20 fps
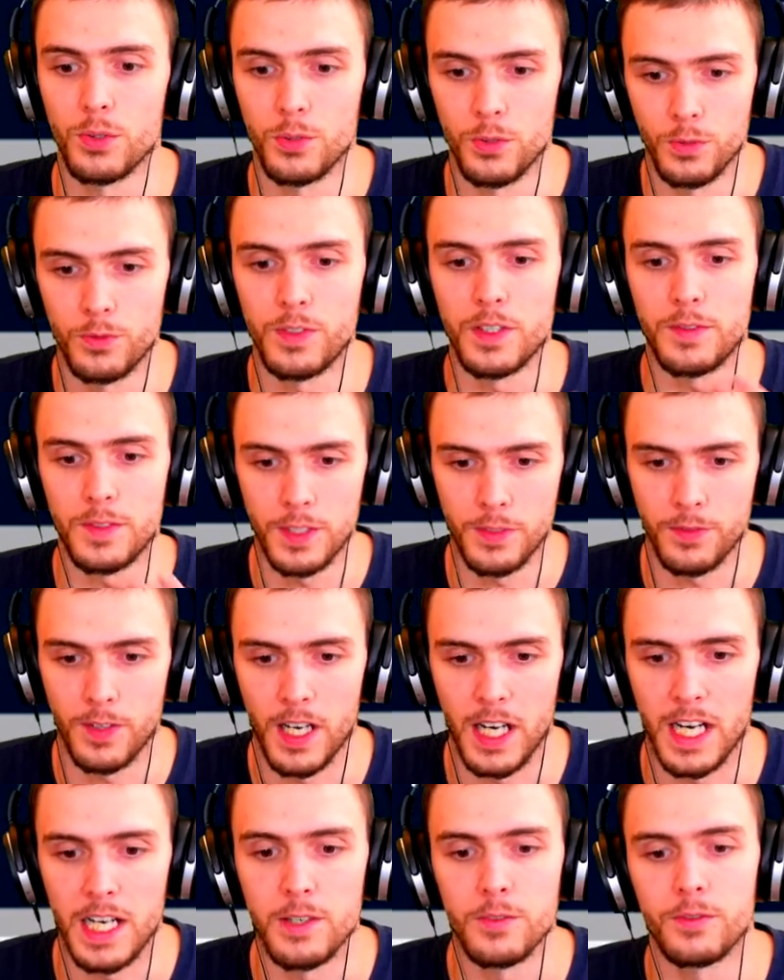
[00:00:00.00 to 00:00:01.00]

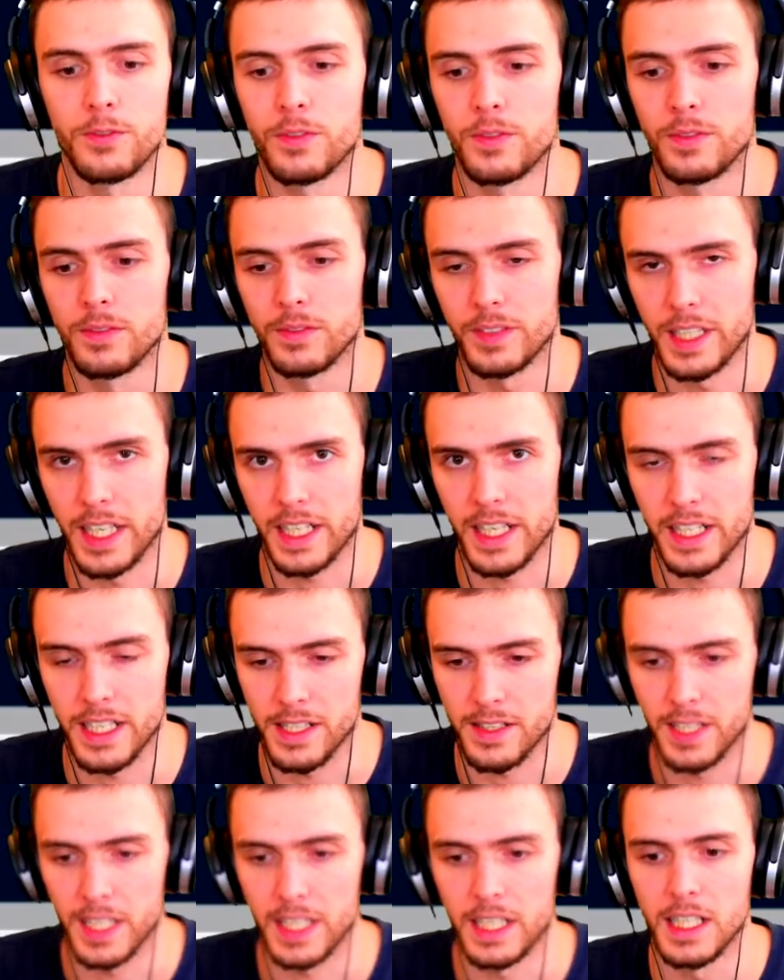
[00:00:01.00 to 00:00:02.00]
55, that kind of
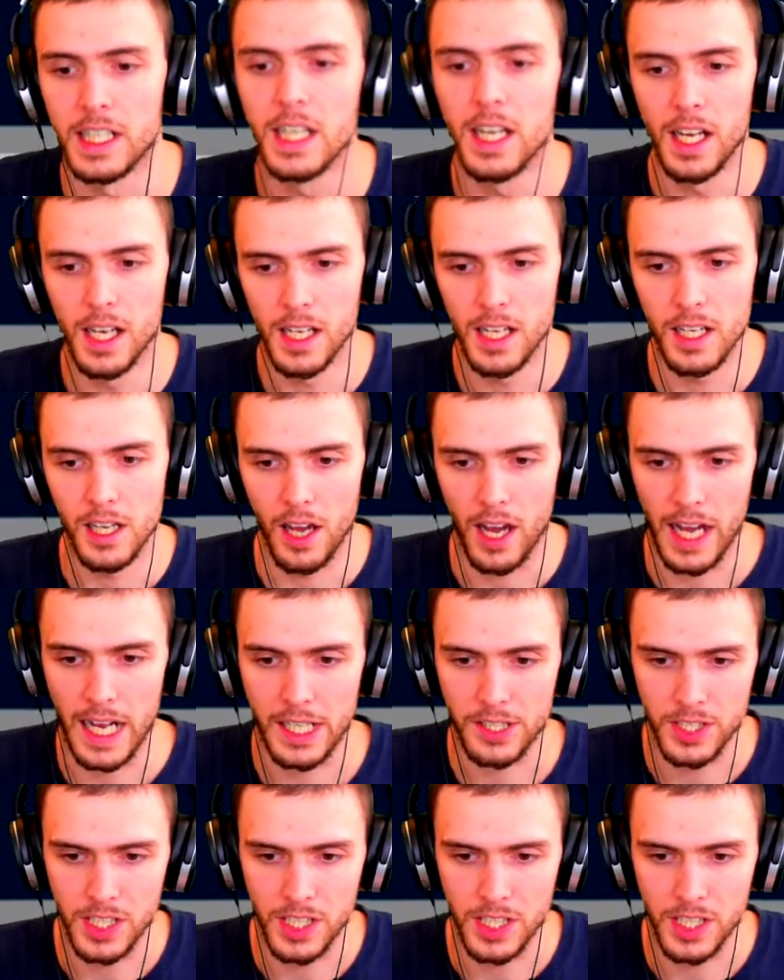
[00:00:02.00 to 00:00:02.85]
thing. I actually